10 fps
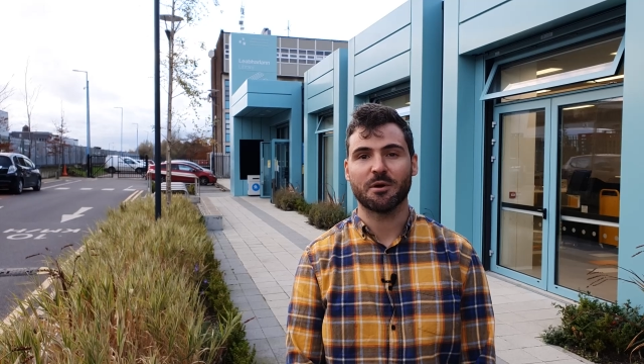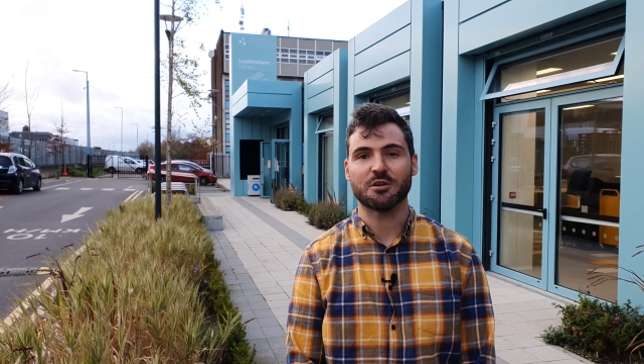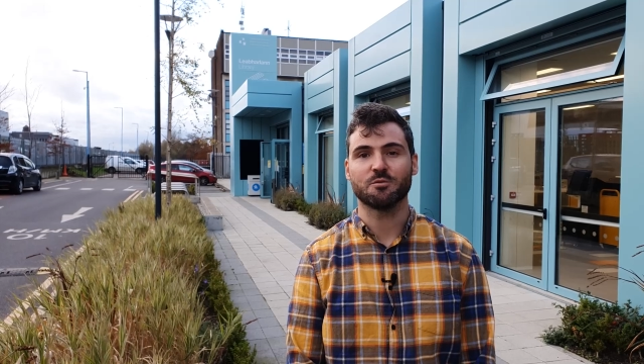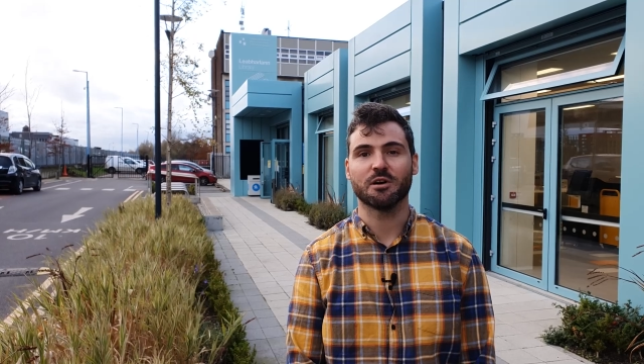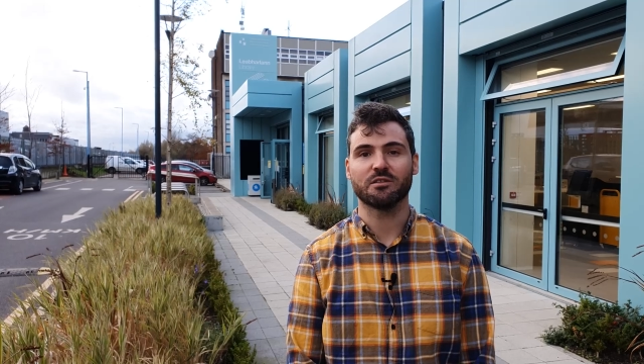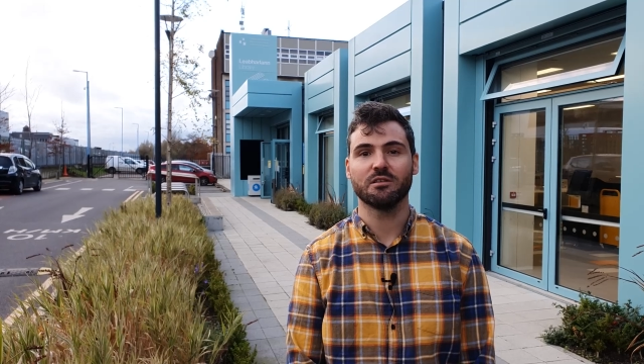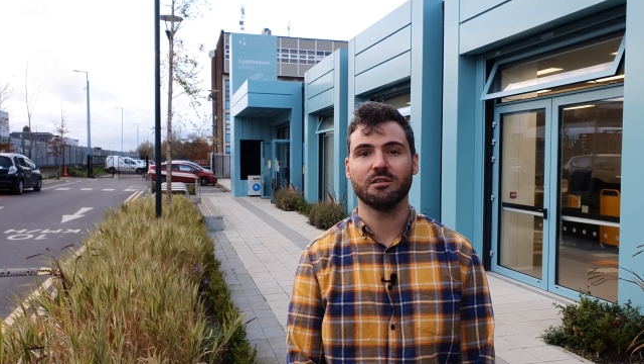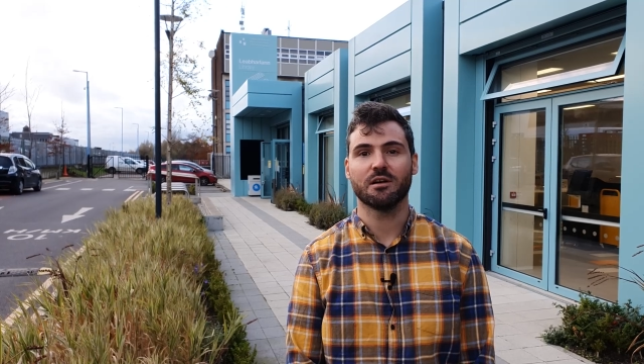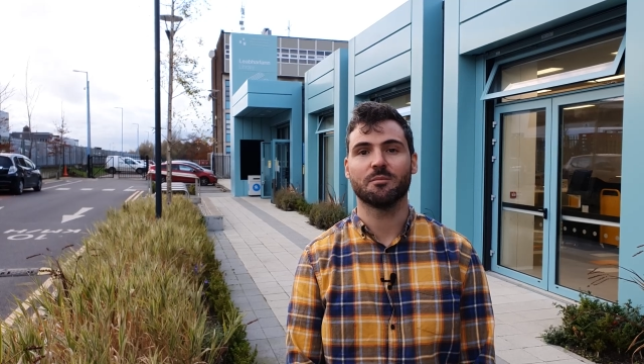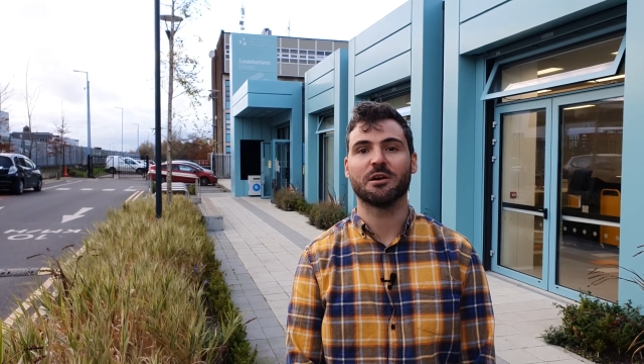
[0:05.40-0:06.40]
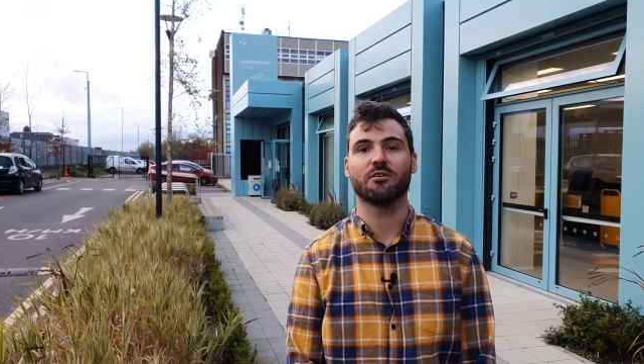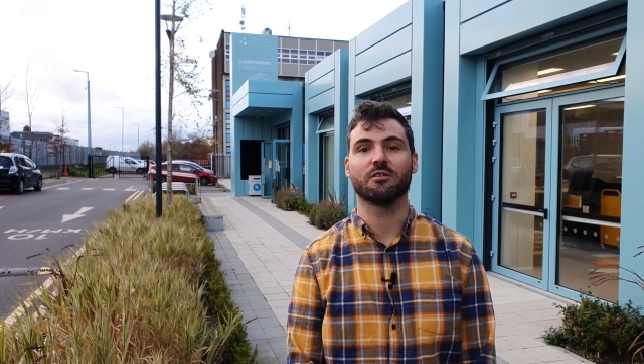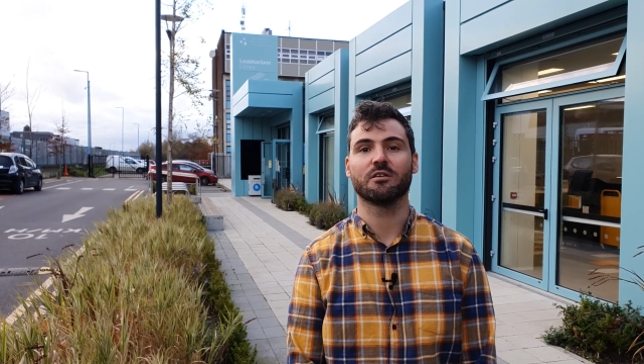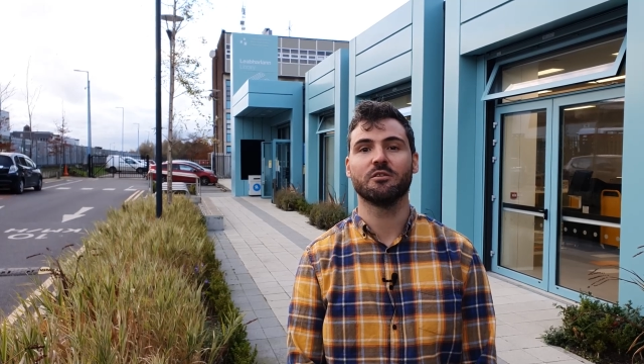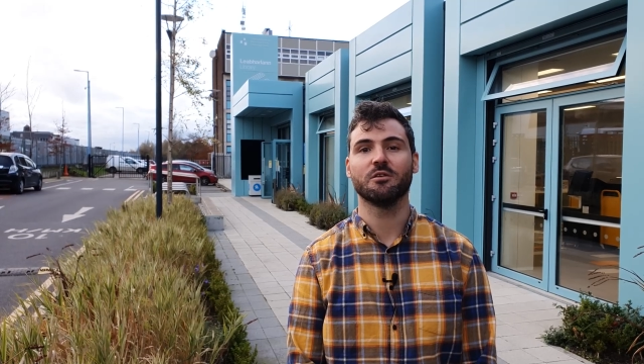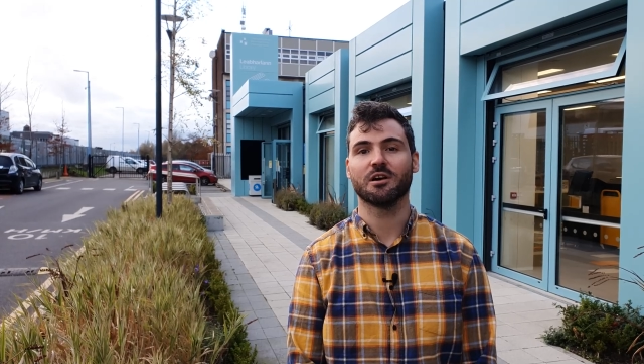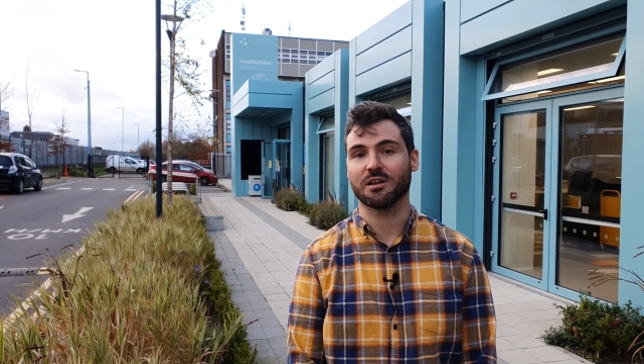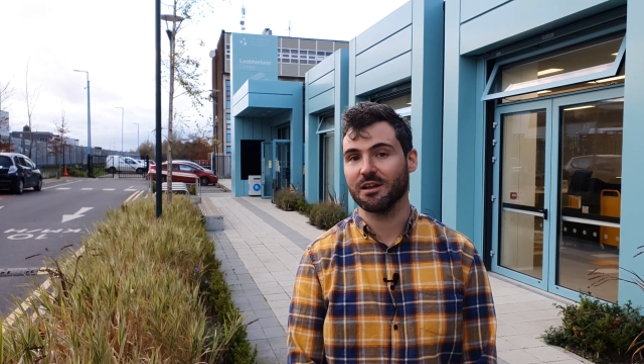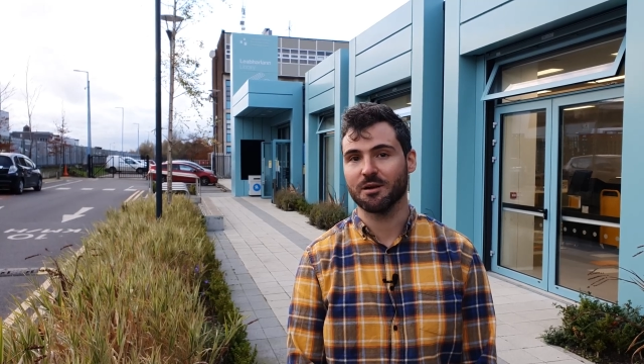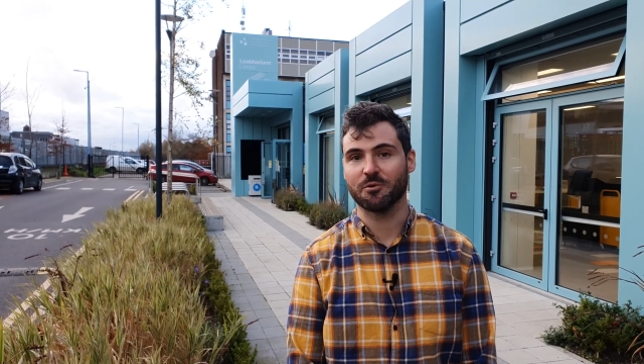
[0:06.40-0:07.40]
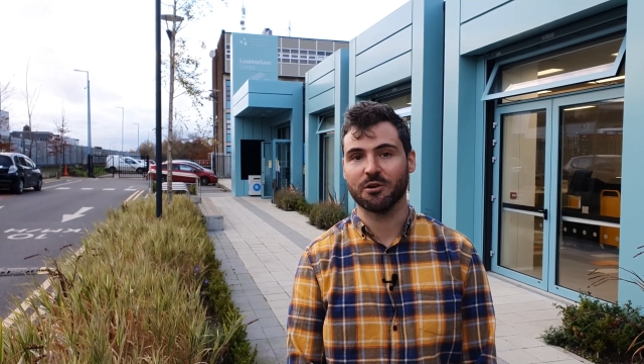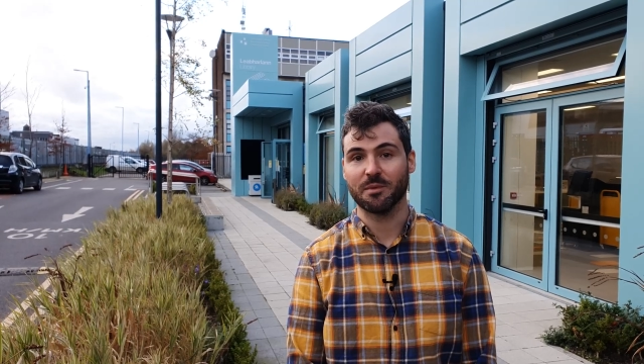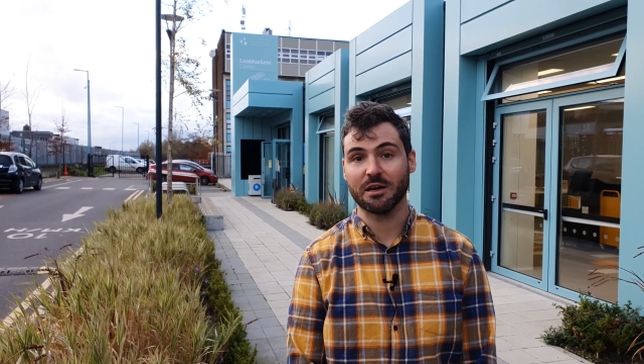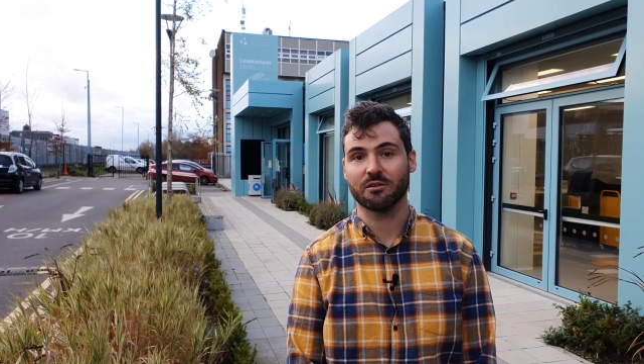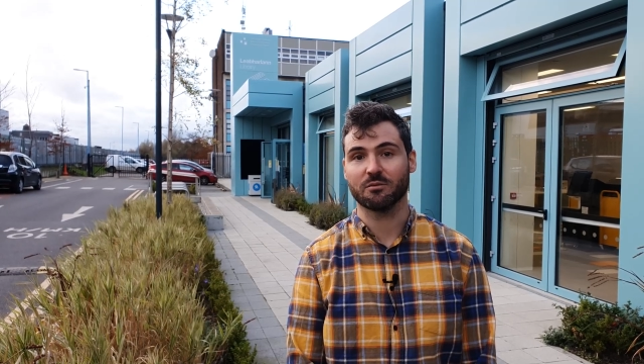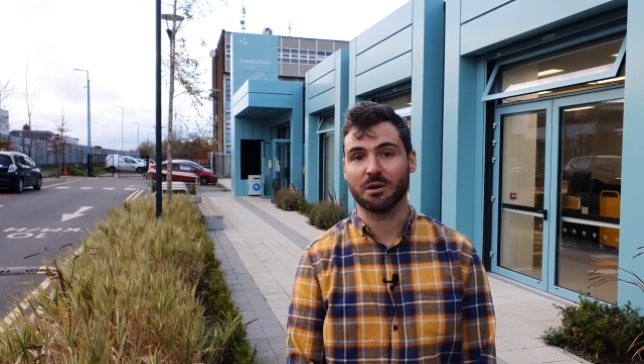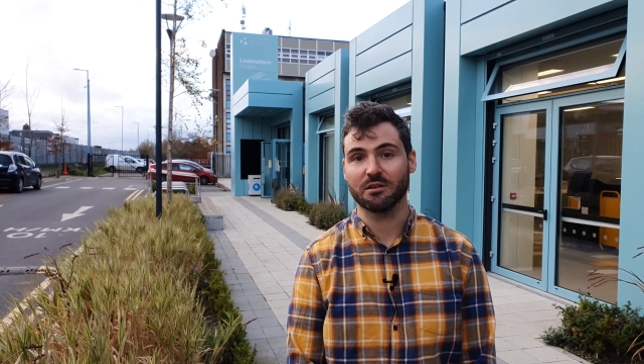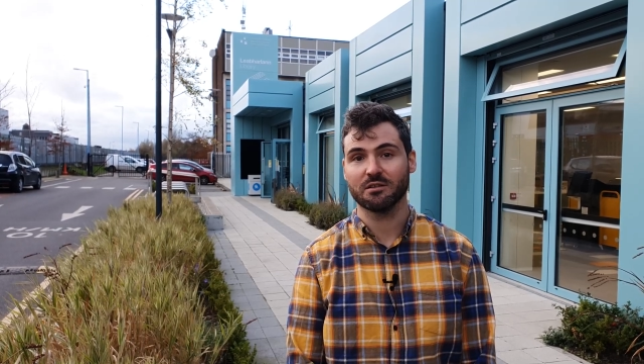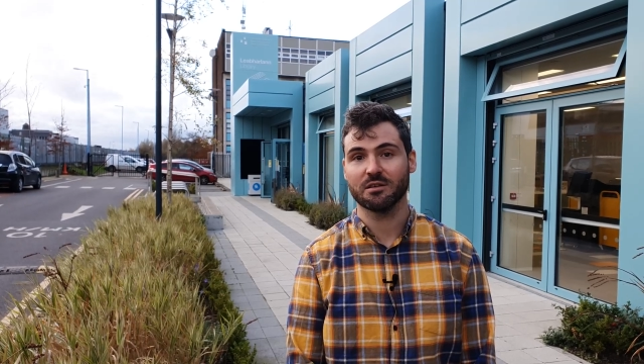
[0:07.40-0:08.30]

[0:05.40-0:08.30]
Ash Watson. I'm here at the Coolock Library makerspace,